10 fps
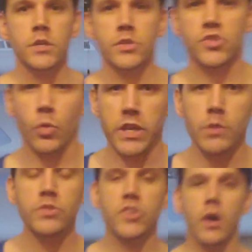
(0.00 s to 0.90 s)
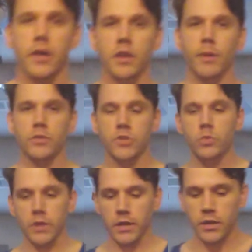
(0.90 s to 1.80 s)
So what he was talking about
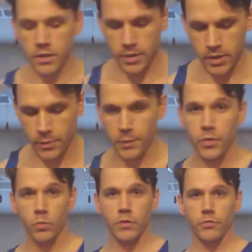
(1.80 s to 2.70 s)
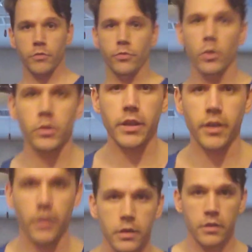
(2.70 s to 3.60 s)
doing, and I'm going to put one foot forward
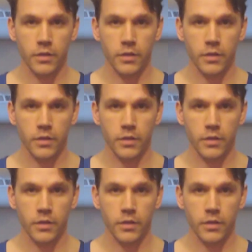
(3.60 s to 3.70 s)
here,